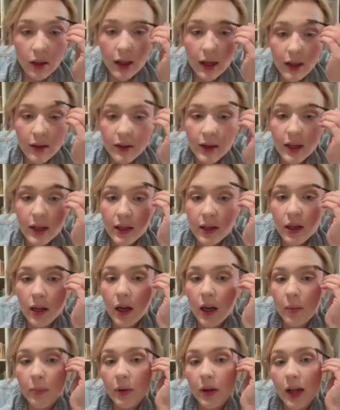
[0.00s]
and then
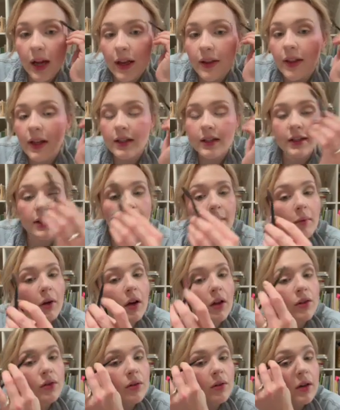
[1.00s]
apply that same
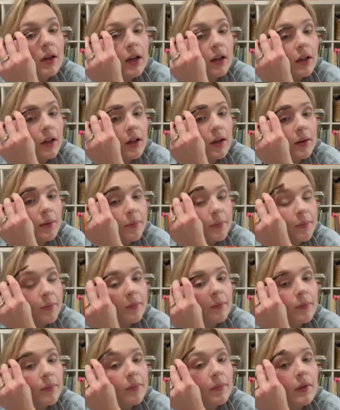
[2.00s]
contour color
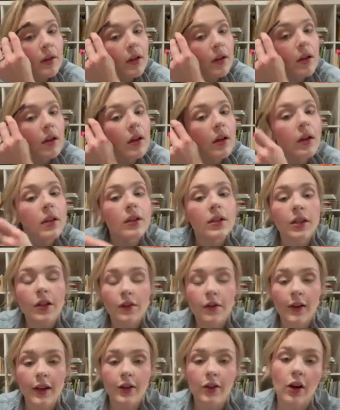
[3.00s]
to
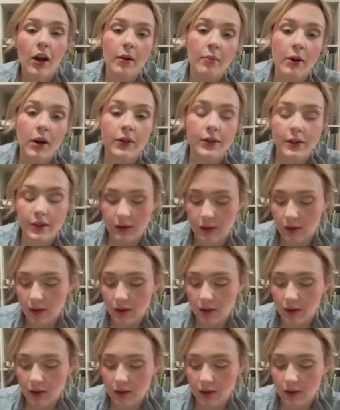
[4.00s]
define your eyebrows.